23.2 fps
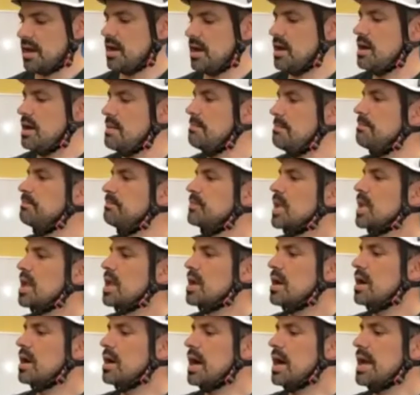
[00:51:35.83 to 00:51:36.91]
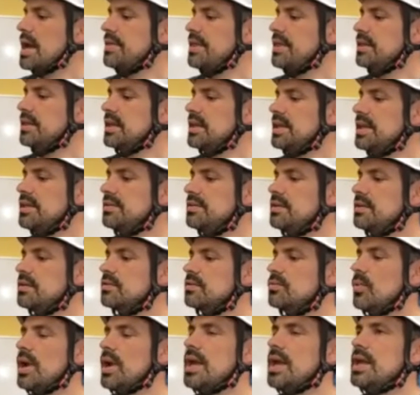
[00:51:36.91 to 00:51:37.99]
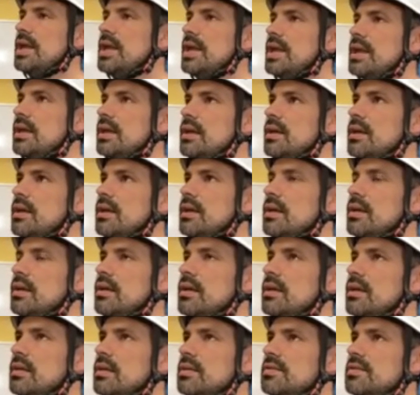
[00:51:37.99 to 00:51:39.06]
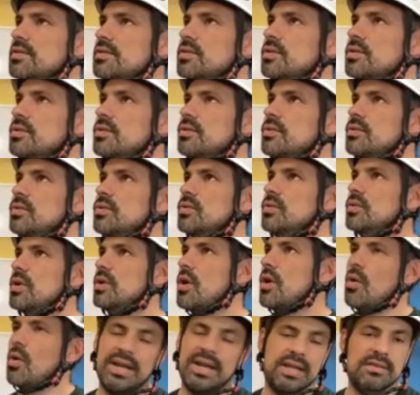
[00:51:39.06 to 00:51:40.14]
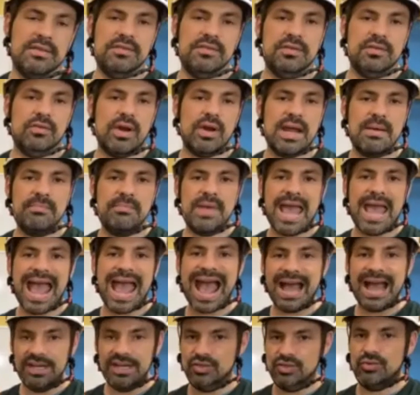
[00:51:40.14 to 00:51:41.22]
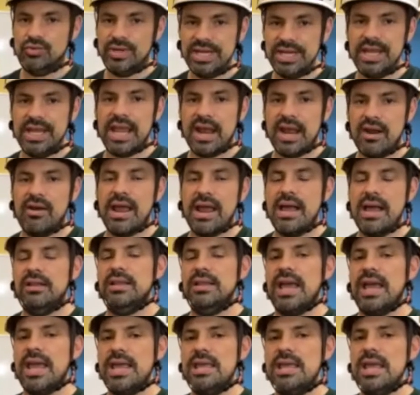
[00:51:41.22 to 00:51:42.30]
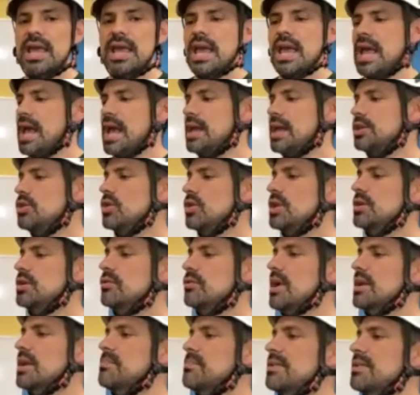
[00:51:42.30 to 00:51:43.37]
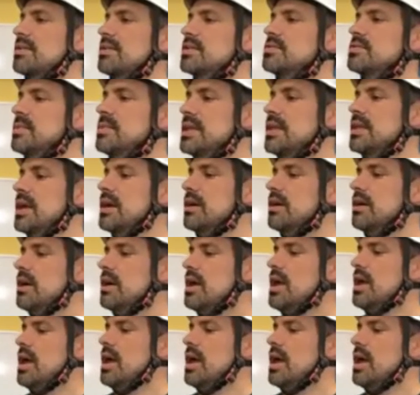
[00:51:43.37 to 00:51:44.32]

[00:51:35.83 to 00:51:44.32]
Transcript: Um, uh, I think the easiest way is to go on Instagram at Tree Care LA, and you can direct message me there.